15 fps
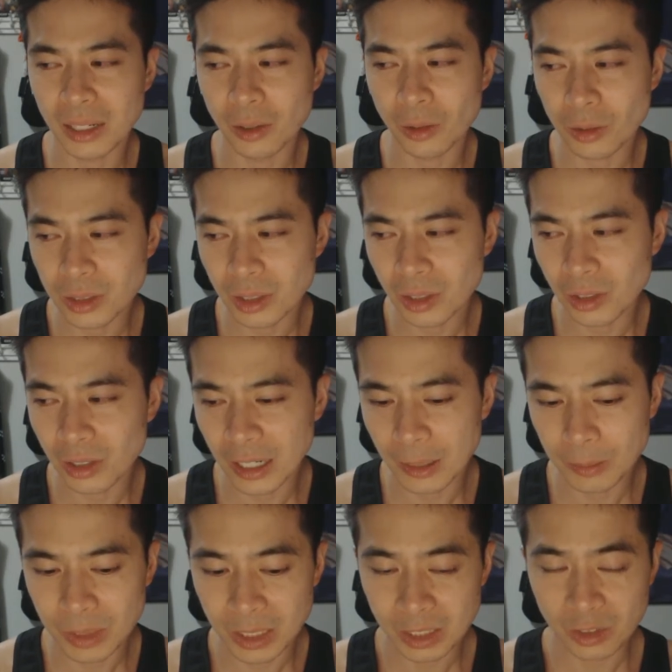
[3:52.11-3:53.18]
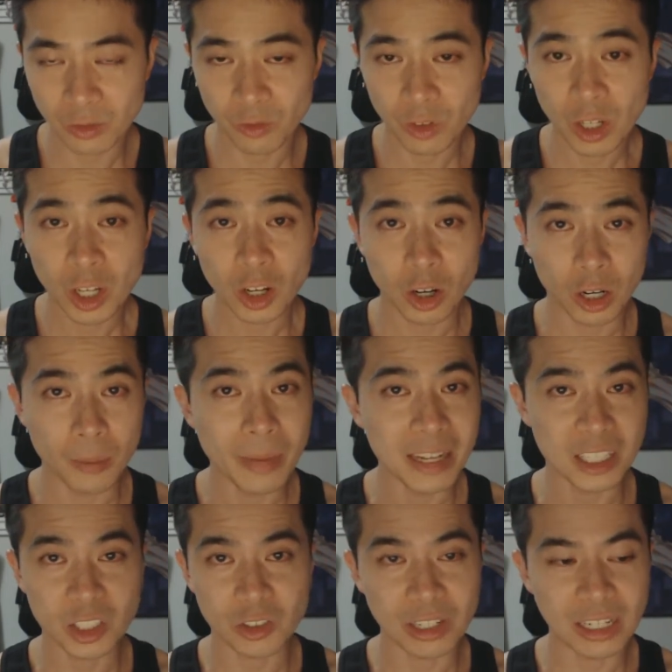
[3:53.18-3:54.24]
and also she's got a
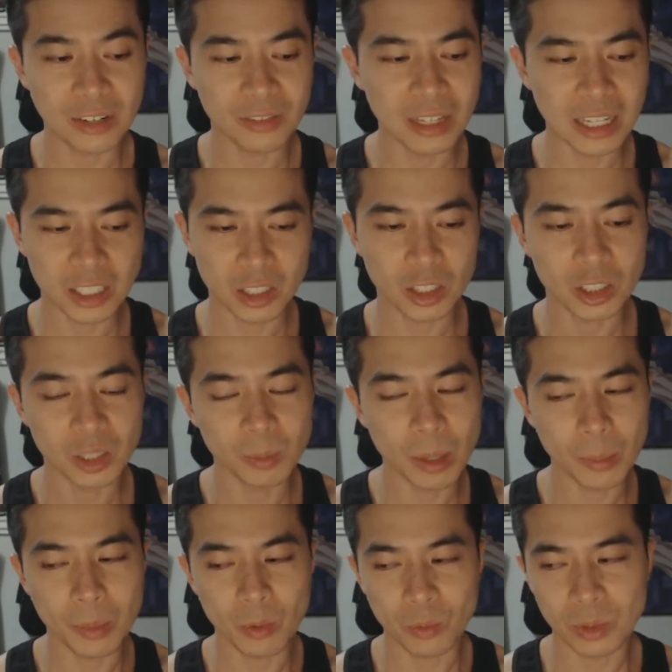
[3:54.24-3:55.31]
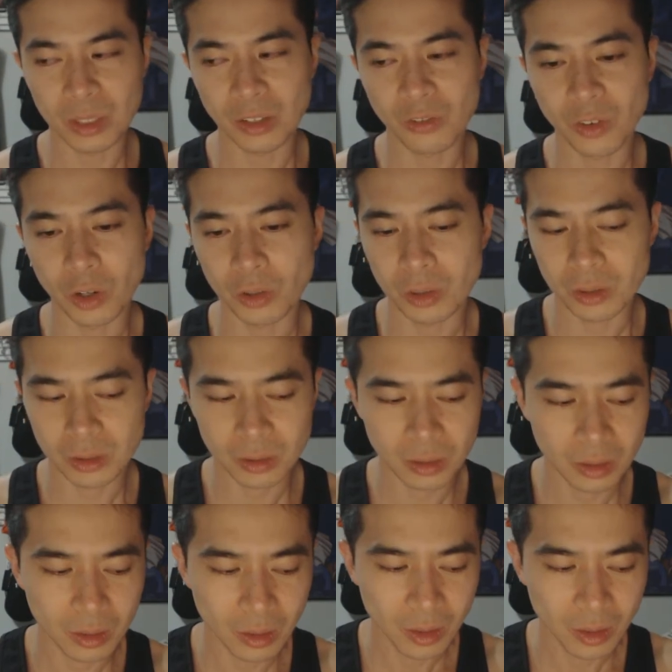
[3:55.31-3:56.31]
match straight off that, so she might be really focused.